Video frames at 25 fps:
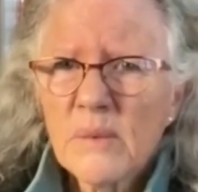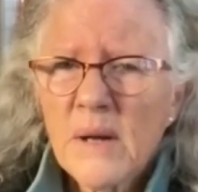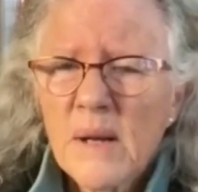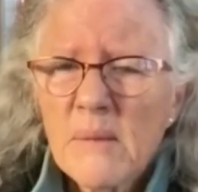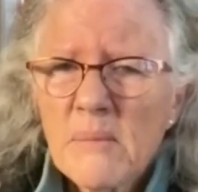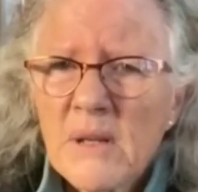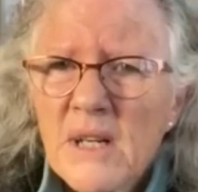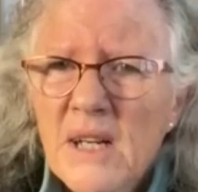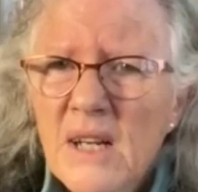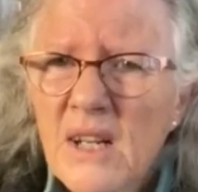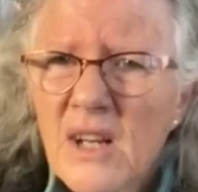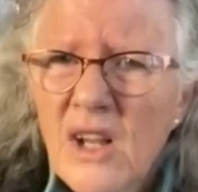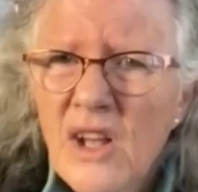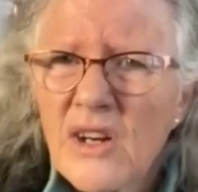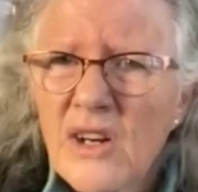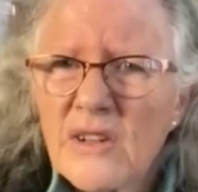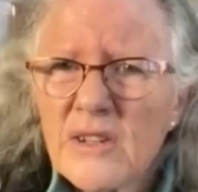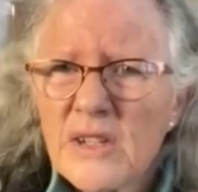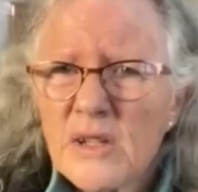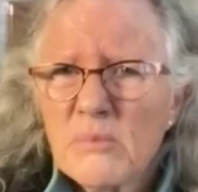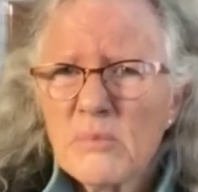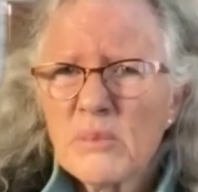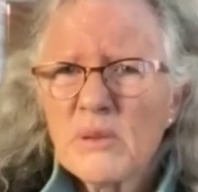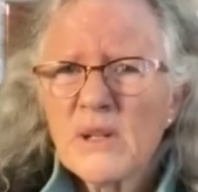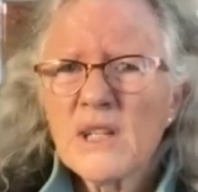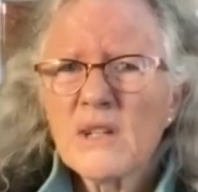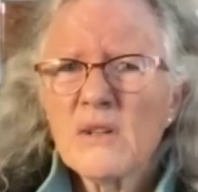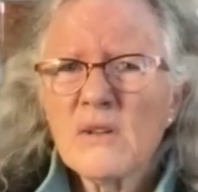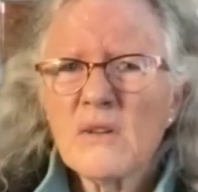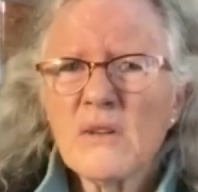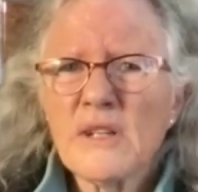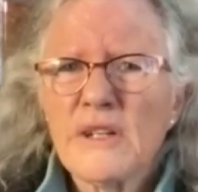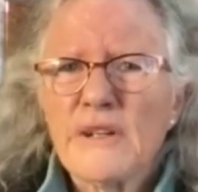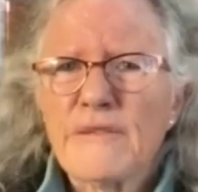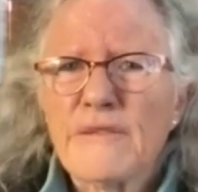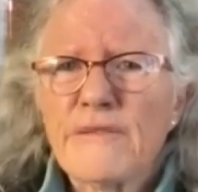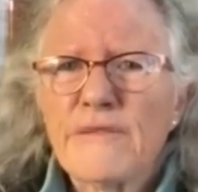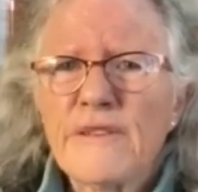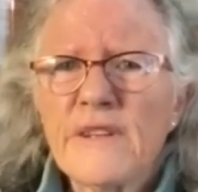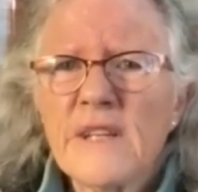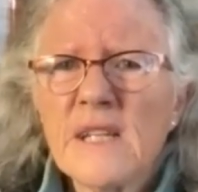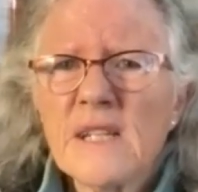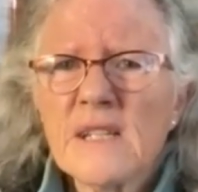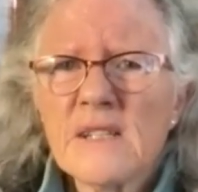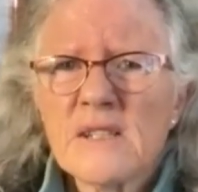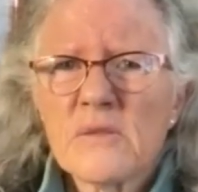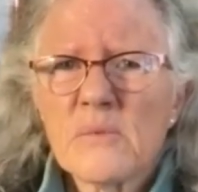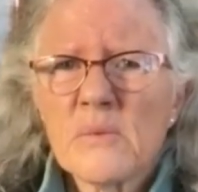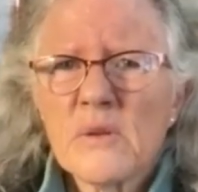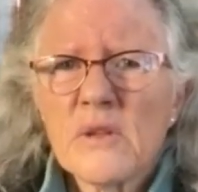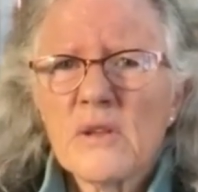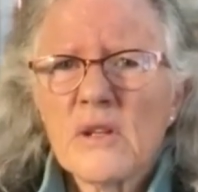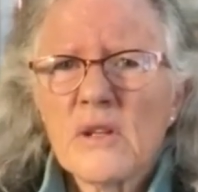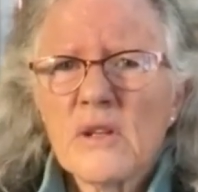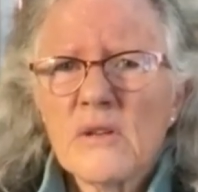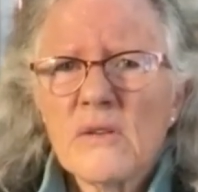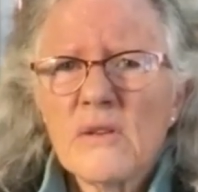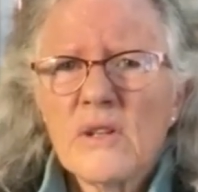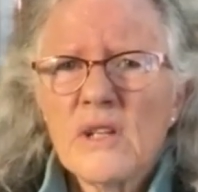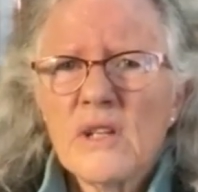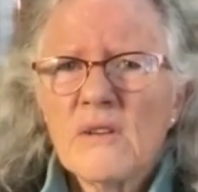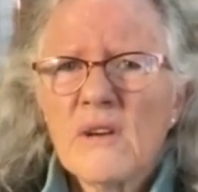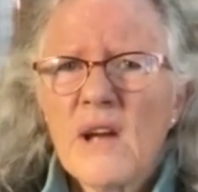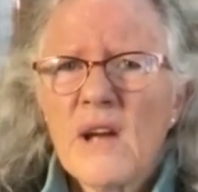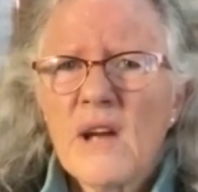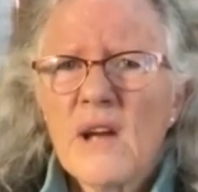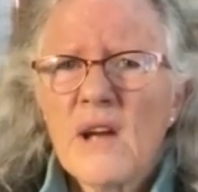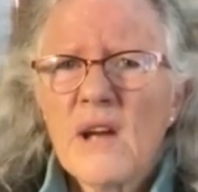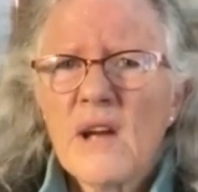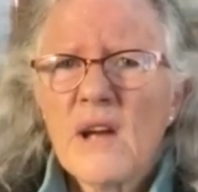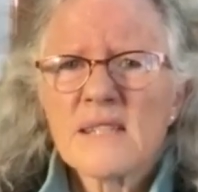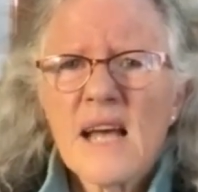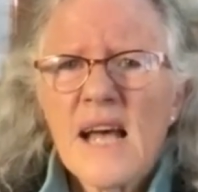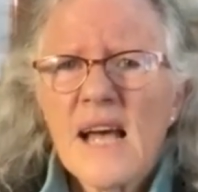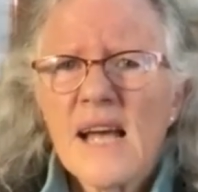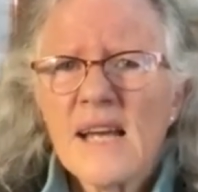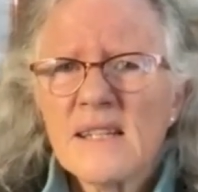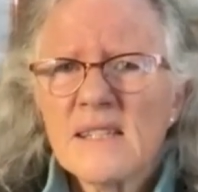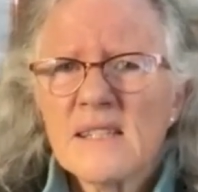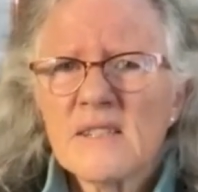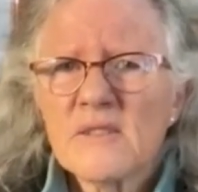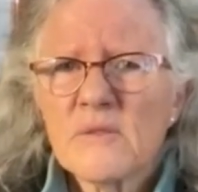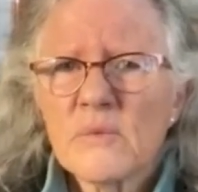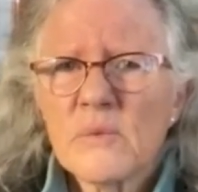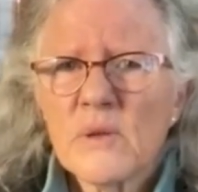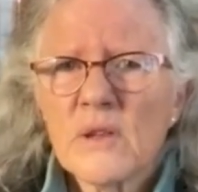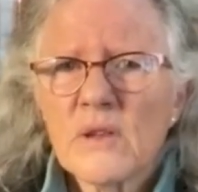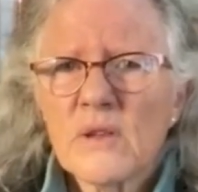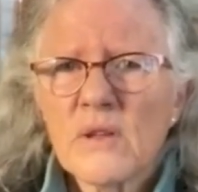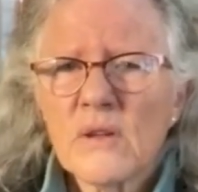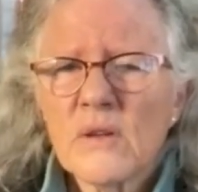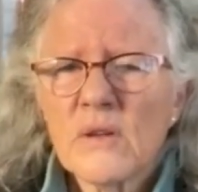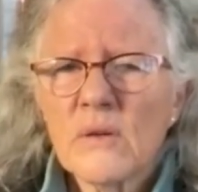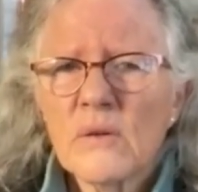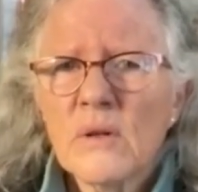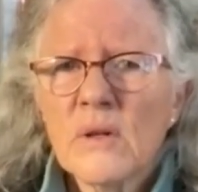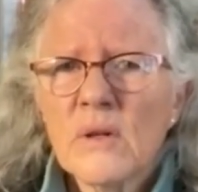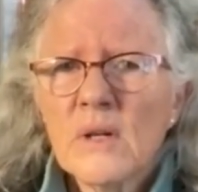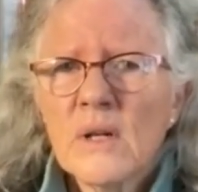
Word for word: I mean, you bring all your fears with you and your anxieties with you.